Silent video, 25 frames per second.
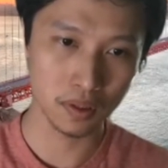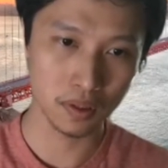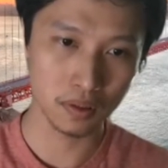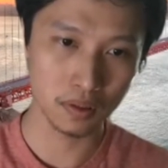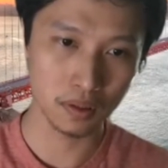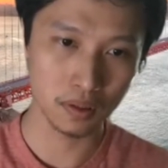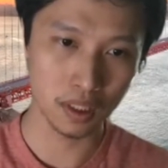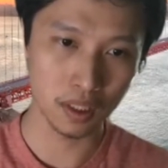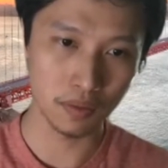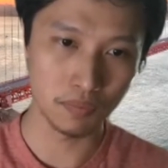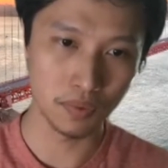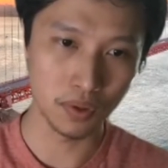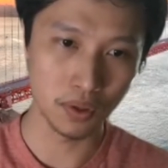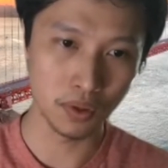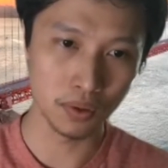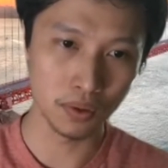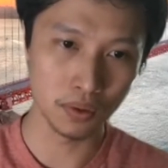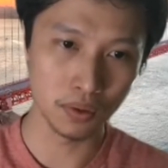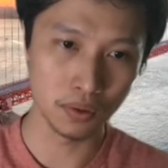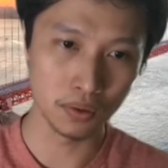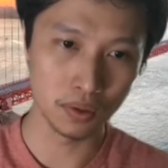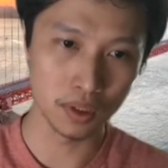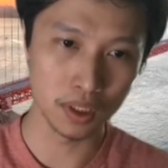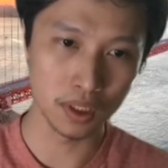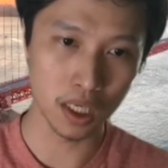If
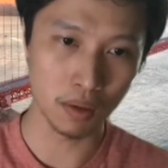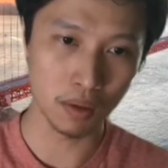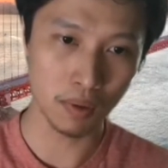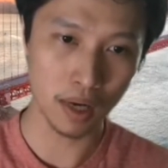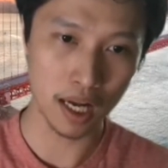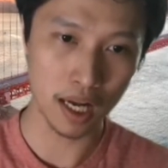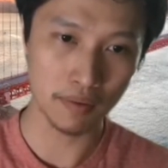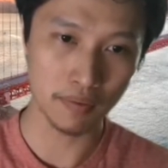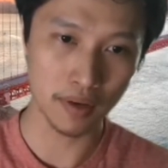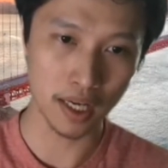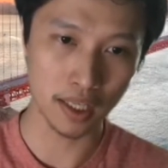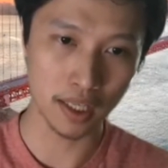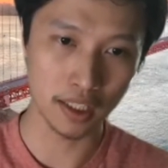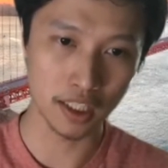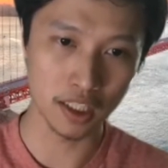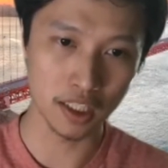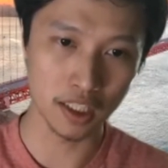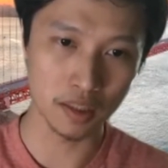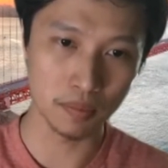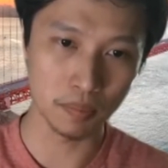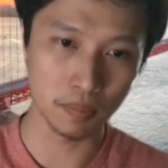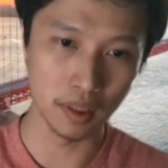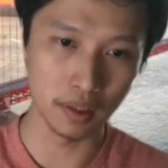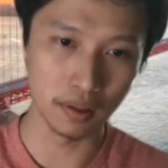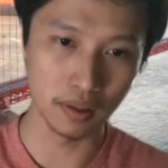you don't have any
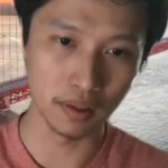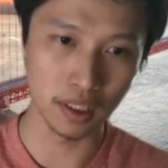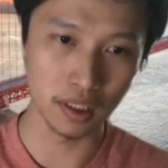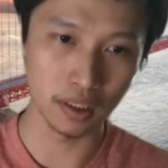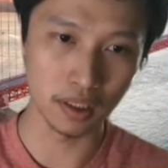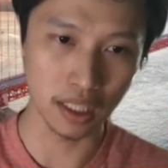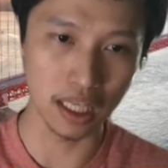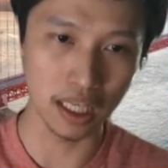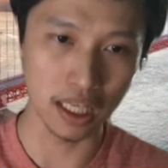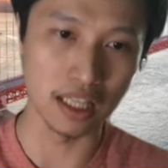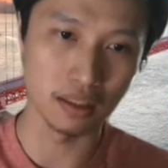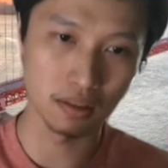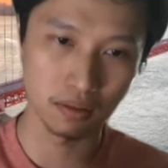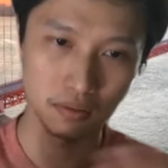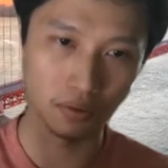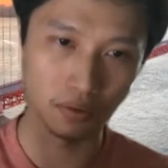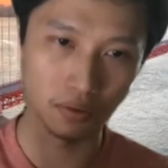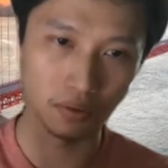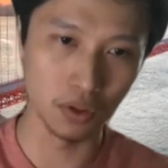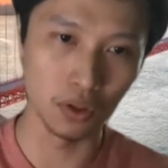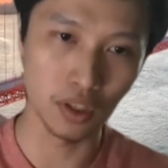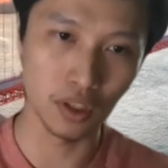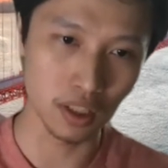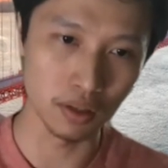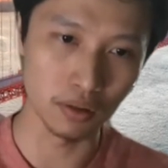experience, yes,
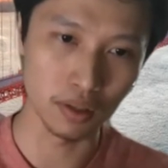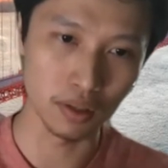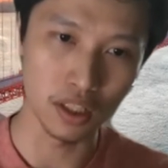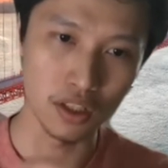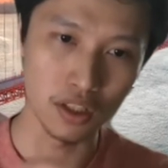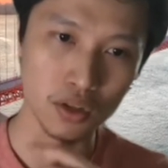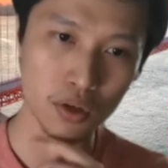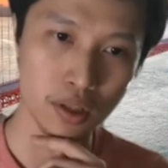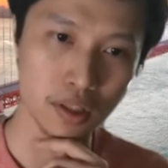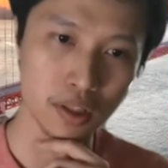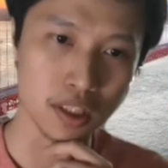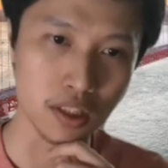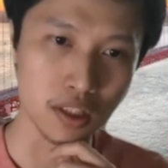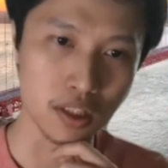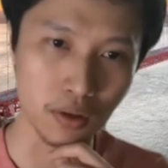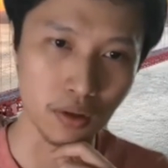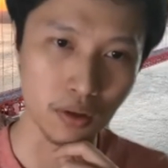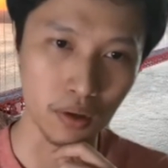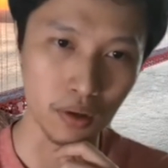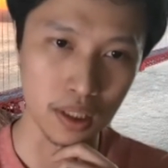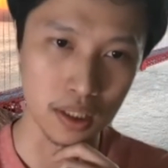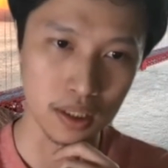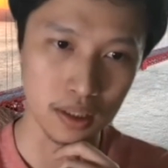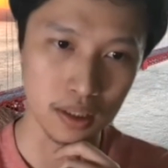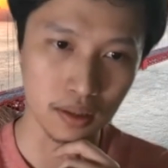you still can join this
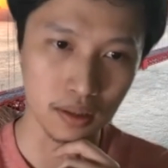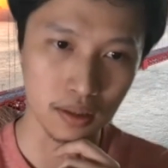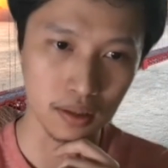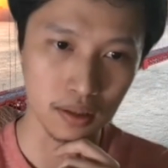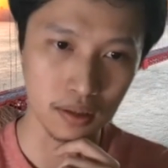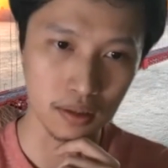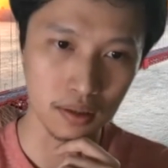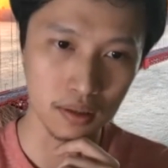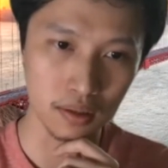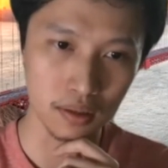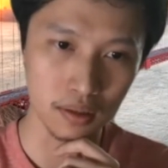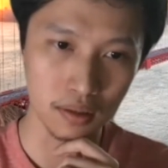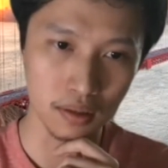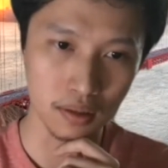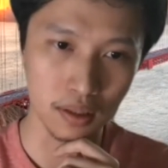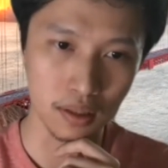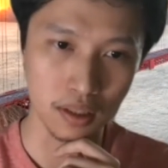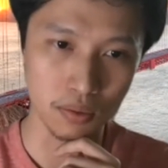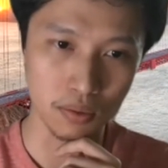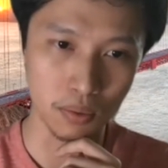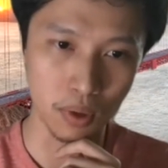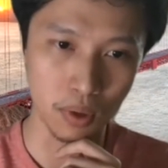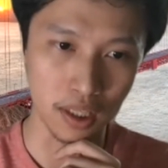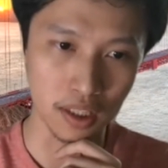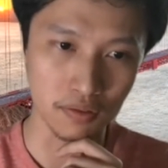course. It's
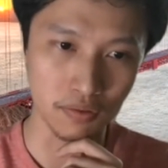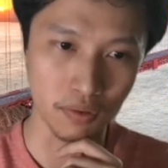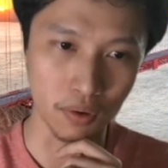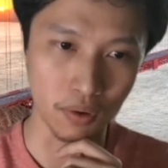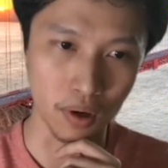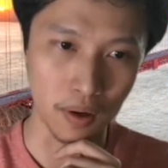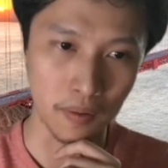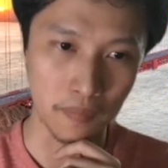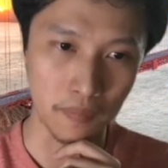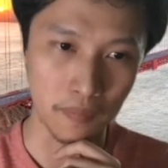what it's for.